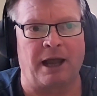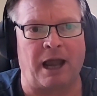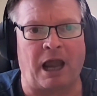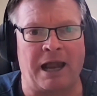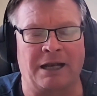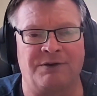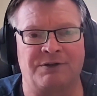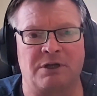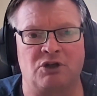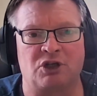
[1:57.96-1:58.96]

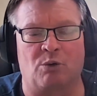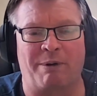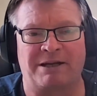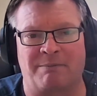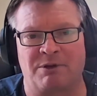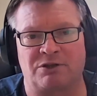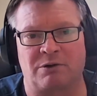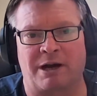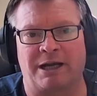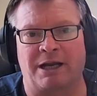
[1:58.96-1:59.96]
And so by
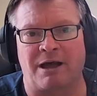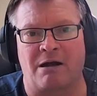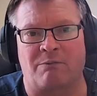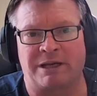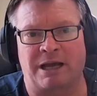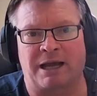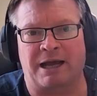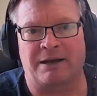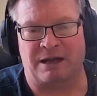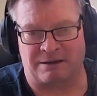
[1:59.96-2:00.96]
demonstrating that we
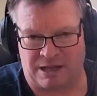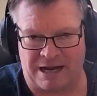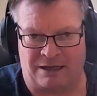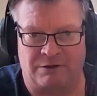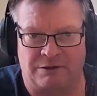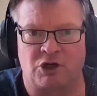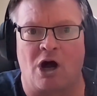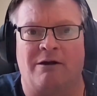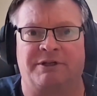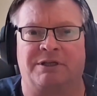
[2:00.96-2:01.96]
had that level of
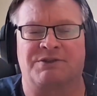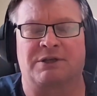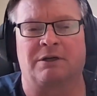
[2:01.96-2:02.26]
confidence,